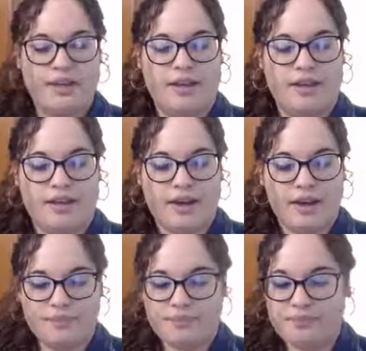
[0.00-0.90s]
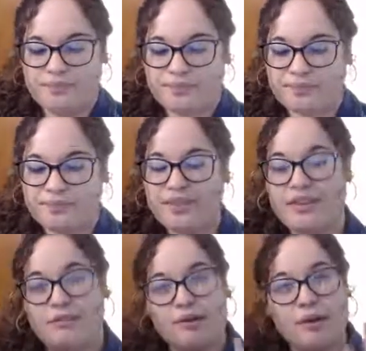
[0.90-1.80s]
All right.
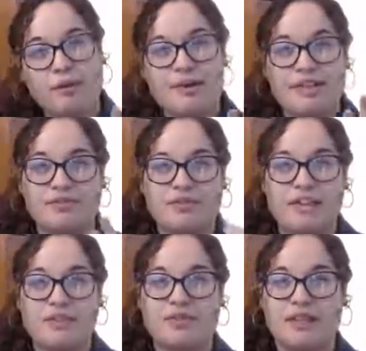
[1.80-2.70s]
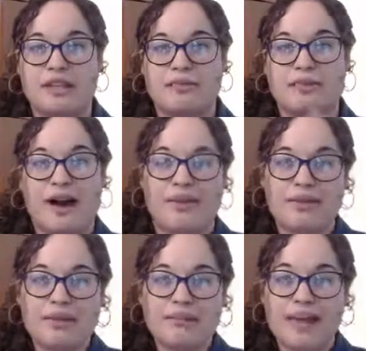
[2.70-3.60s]
4 beats for each rhythm. So I'm
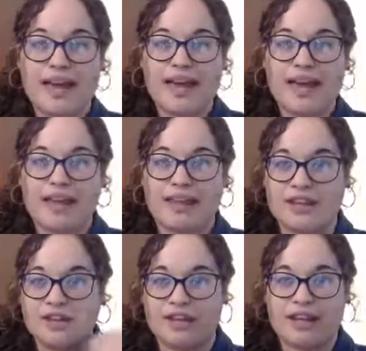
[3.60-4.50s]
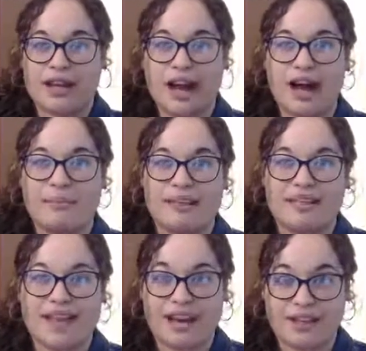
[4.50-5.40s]
going to play it, and then you're going to copy
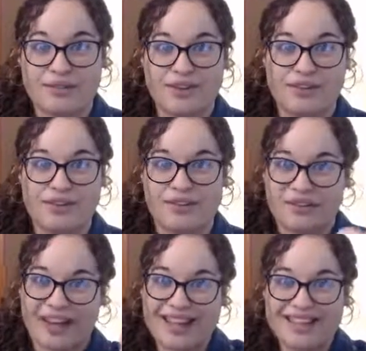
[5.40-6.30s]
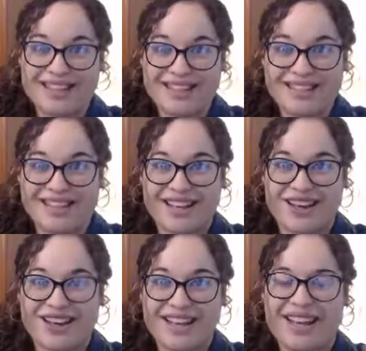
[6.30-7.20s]
exactly what I do. Okay?
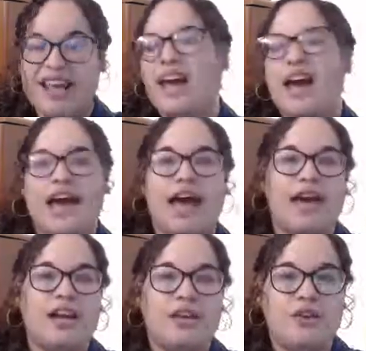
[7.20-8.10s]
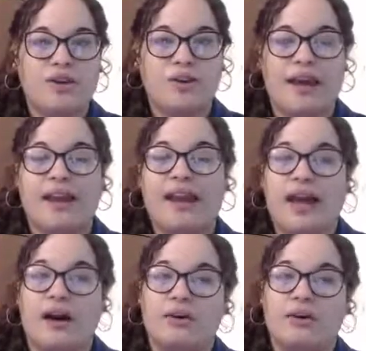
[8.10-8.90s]
Sound good? Any note you want. Now,